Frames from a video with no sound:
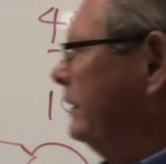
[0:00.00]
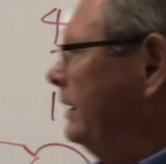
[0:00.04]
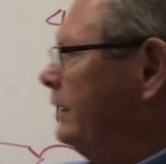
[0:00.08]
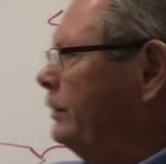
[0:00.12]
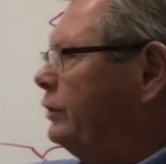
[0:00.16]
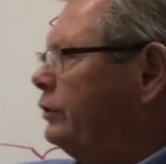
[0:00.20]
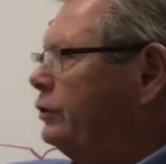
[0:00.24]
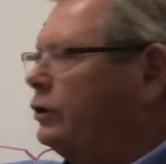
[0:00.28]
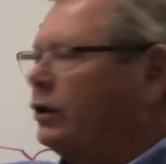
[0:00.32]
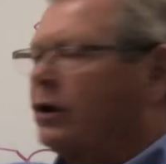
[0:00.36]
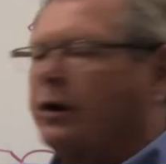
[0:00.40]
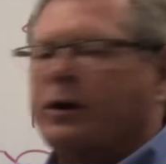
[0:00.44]

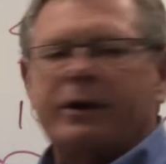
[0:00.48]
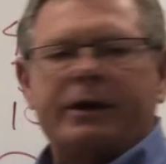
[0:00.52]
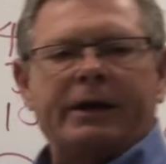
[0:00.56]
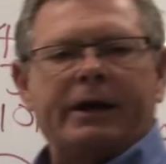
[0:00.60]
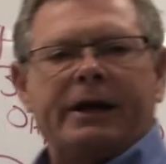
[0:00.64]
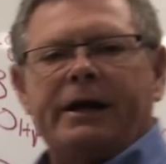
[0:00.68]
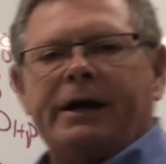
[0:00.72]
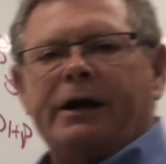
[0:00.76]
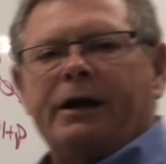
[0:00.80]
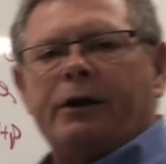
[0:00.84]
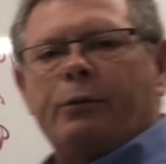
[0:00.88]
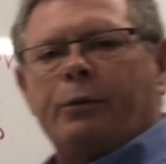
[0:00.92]
this circuit
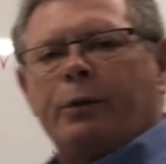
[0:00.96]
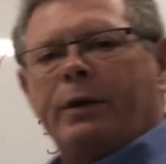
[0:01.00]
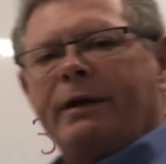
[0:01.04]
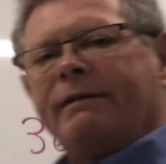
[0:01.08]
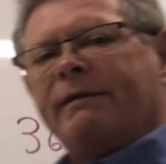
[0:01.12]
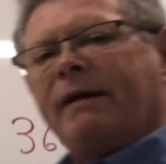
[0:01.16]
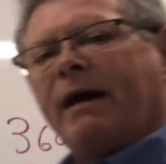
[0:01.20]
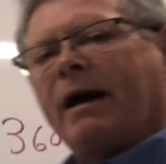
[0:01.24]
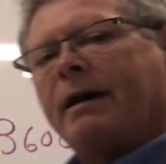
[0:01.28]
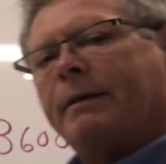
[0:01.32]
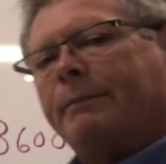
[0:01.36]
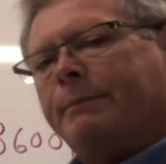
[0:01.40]
here, we've
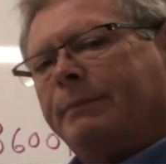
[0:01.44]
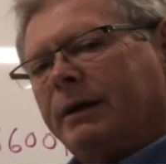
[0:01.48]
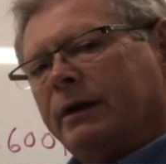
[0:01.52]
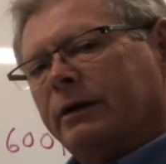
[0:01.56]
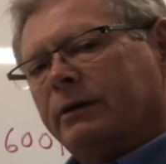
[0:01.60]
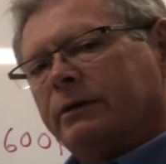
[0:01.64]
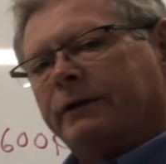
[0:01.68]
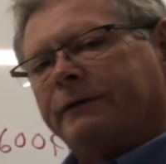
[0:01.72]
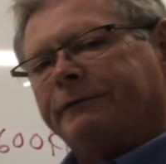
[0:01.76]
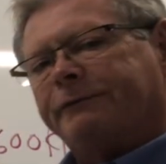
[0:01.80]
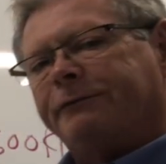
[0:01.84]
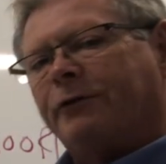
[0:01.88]
got to
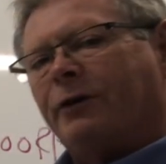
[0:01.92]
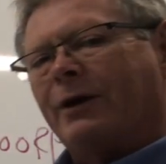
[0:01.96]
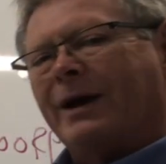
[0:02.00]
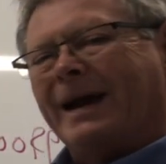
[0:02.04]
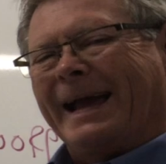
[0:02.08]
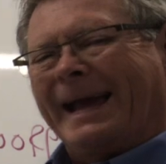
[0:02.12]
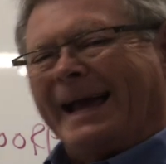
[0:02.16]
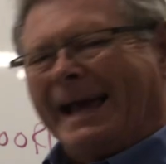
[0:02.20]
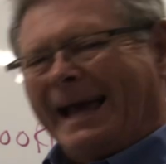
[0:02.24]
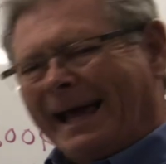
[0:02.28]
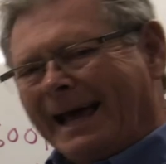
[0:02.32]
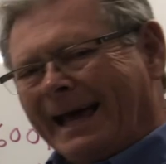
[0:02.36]
build it for
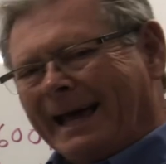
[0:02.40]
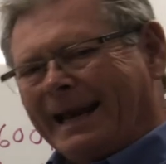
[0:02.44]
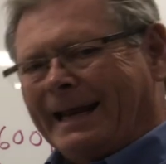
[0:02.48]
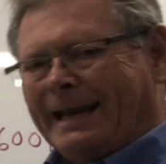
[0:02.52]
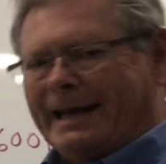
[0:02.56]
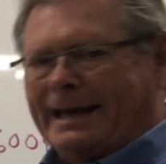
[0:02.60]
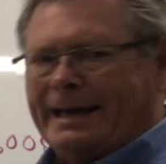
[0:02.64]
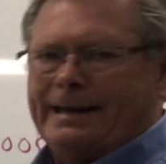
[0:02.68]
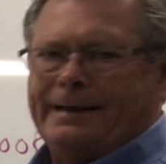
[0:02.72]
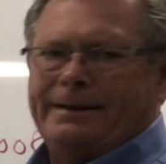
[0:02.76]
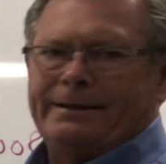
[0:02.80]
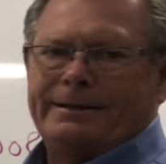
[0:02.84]

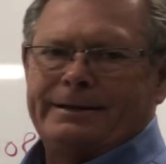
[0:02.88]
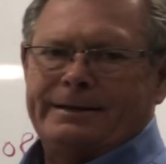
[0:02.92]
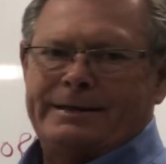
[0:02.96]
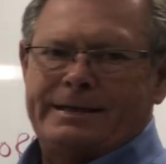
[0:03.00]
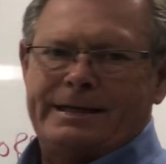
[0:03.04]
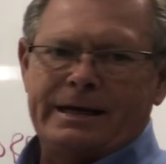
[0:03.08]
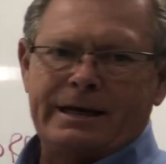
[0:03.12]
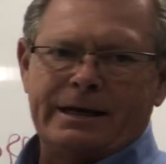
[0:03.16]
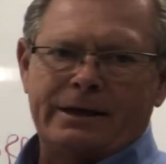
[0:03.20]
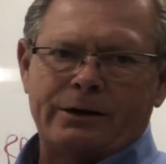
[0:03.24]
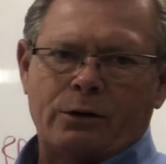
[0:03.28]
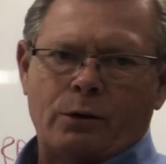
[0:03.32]
any
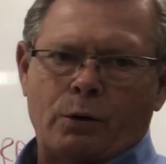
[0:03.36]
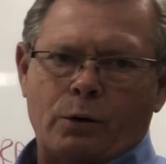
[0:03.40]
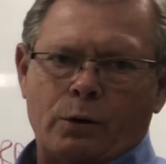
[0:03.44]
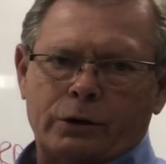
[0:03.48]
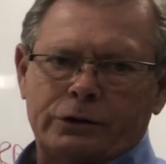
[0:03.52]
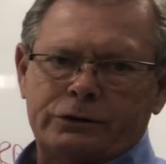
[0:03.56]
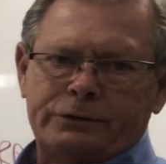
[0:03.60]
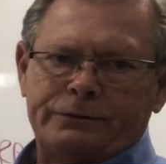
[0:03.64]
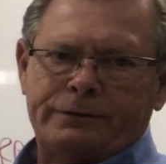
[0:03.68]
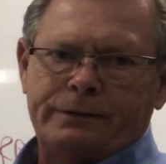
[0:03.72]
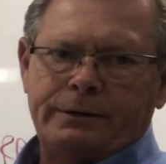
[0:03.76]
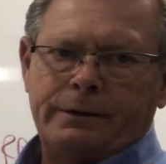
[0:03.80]
10
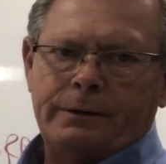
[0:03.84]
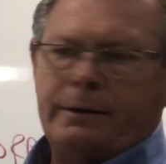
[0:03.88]
horse,